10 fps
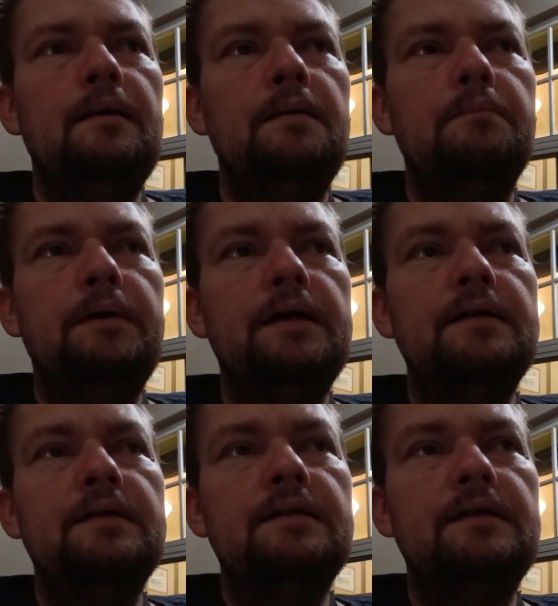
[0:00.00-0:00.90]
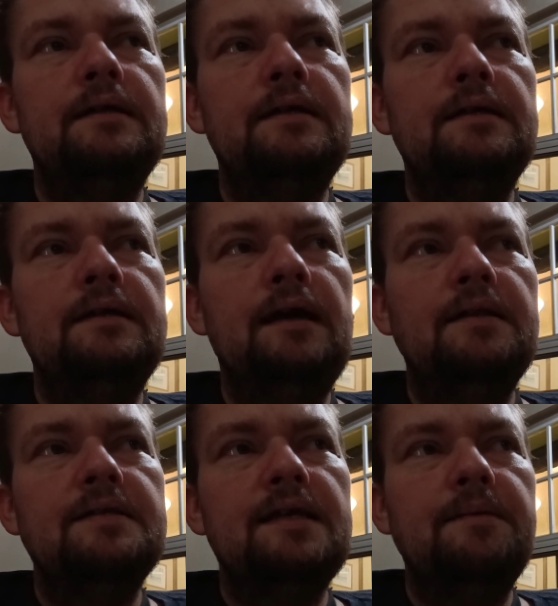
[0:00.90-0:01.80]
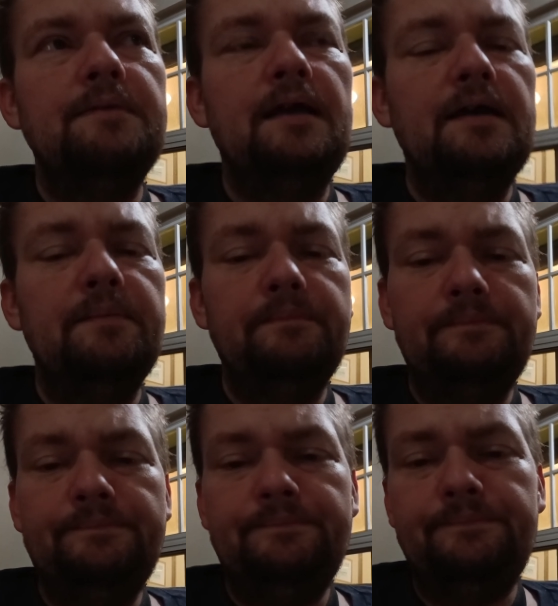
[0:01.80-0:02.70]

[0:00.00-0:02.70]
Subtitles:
But at the same time,